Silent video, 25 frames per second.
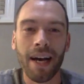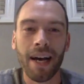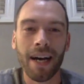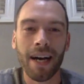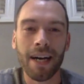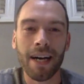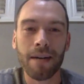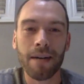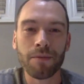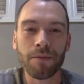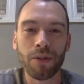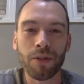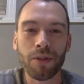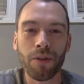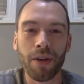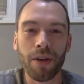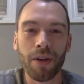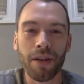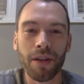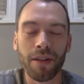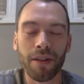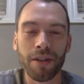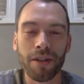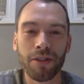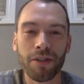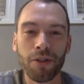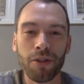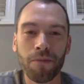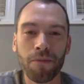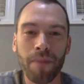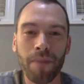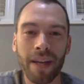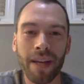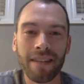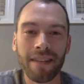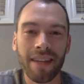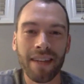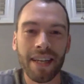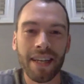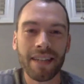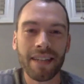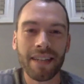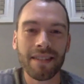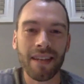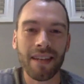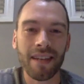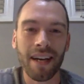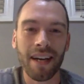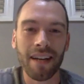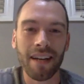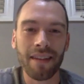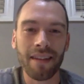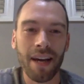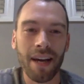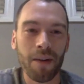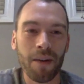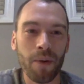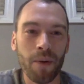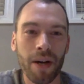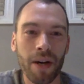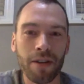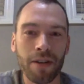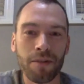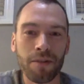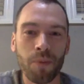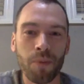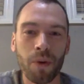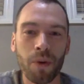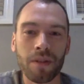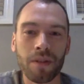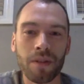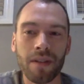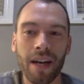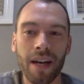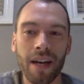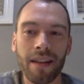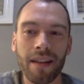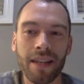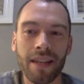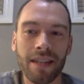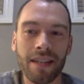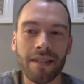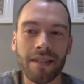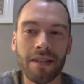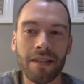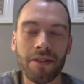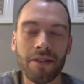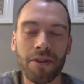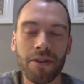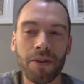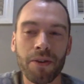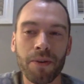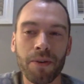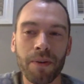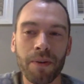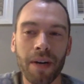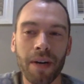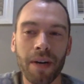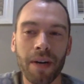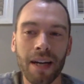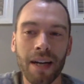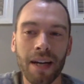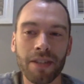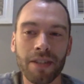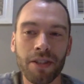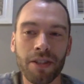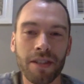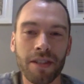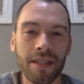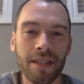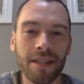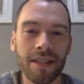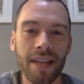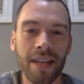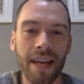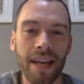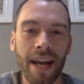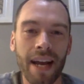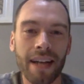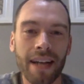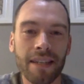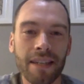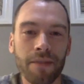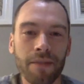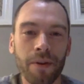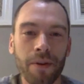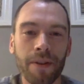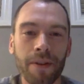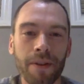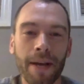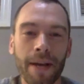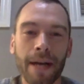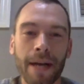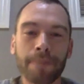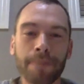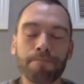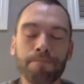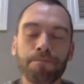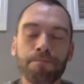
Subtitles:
So the 2 main lakes, a lot of water sports, a lot of things to do just to stay active with that.